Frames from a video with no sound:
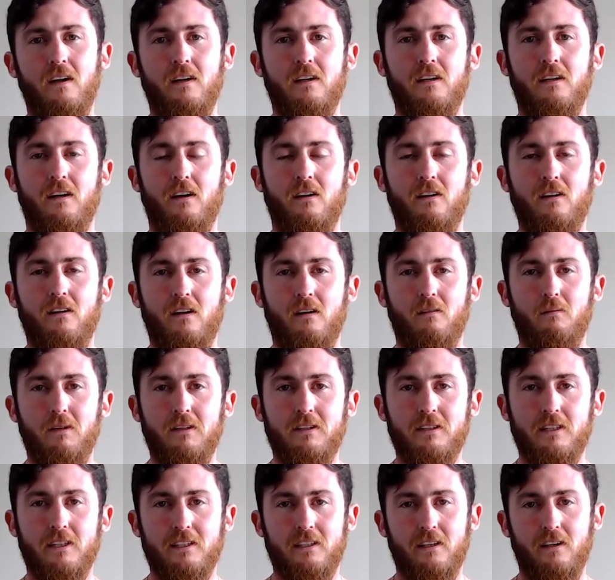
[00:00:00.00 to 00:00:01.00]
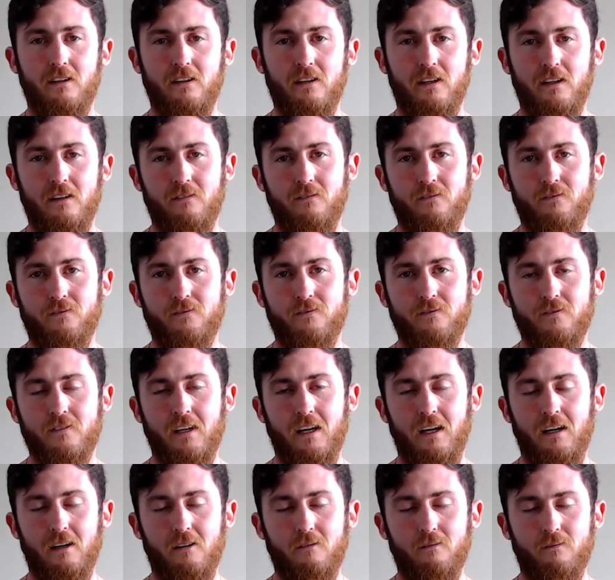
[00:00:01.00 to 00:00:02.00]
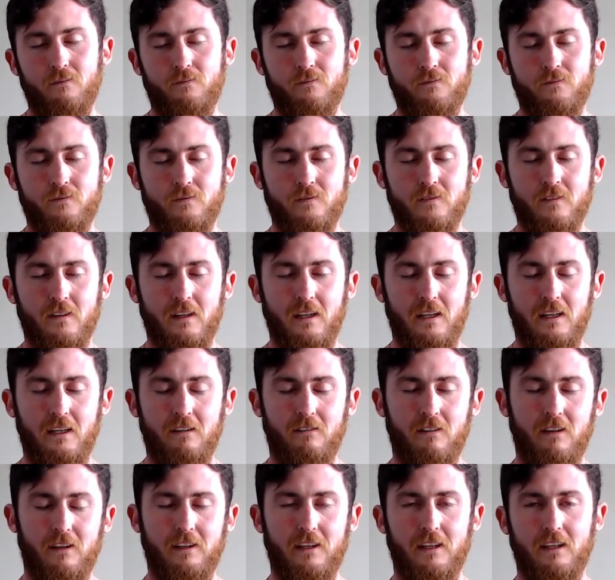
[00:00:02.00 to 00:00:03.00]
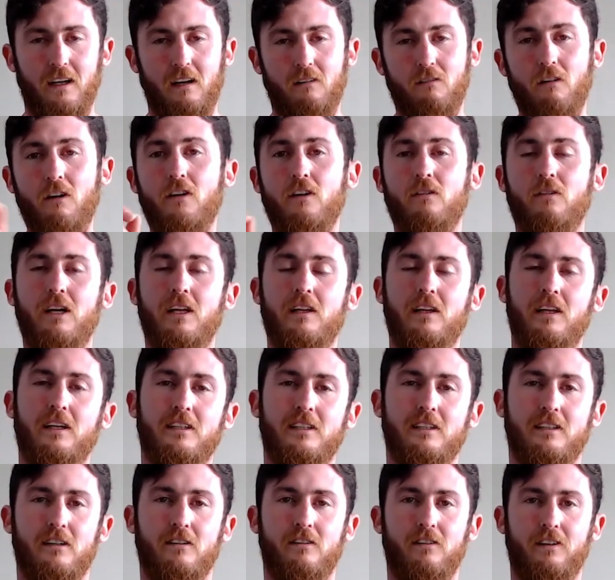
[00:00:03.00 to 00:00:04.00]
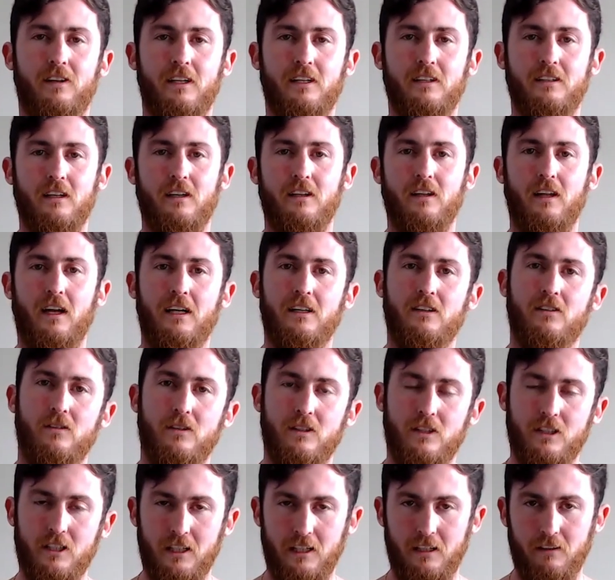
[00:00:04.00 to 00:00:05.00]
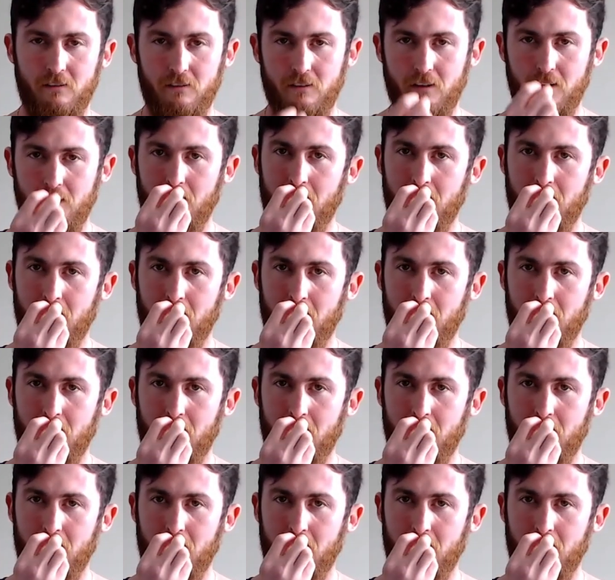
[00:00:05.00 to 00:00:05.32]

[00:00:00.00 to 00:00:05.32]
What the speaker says: a business owner, and everything. I wrote a wee list of things I'd like to achieve.